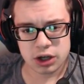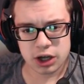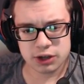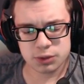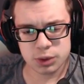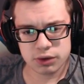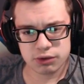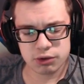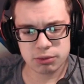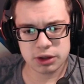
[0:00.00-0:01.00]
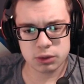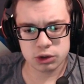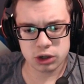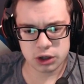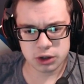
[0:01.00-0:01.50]
onto it from that
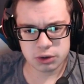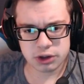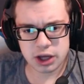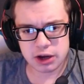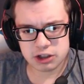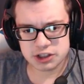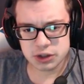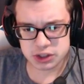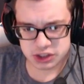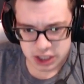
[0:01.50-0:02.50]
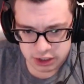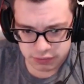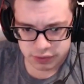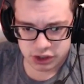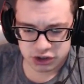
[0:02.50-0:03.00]
Lucario that our Steelix can
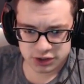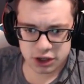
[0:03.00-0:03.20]
finish us